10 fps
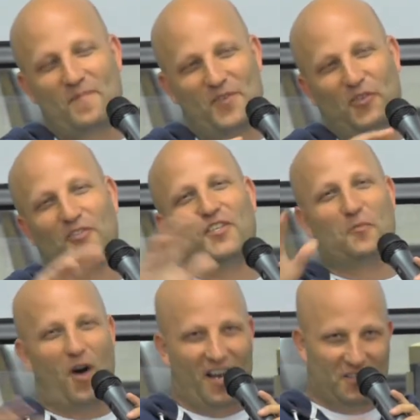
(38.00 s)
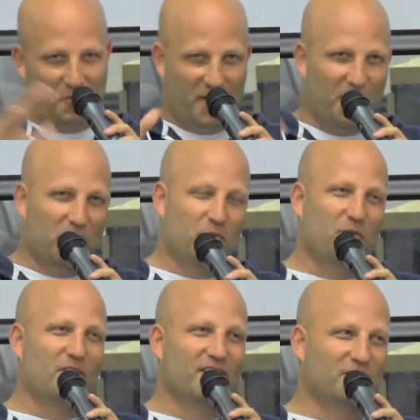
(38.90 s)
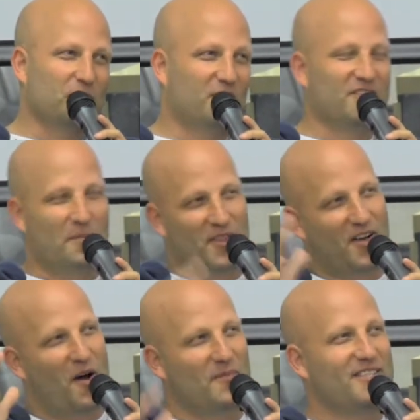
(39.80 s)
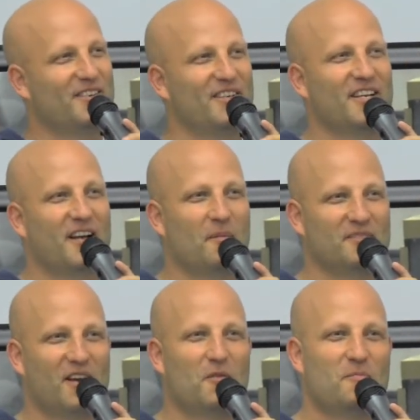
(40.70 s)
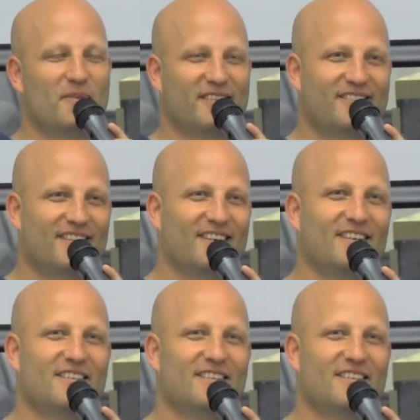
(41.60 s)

you'll see why as we go through this with some of the commentary that comes out. But uh,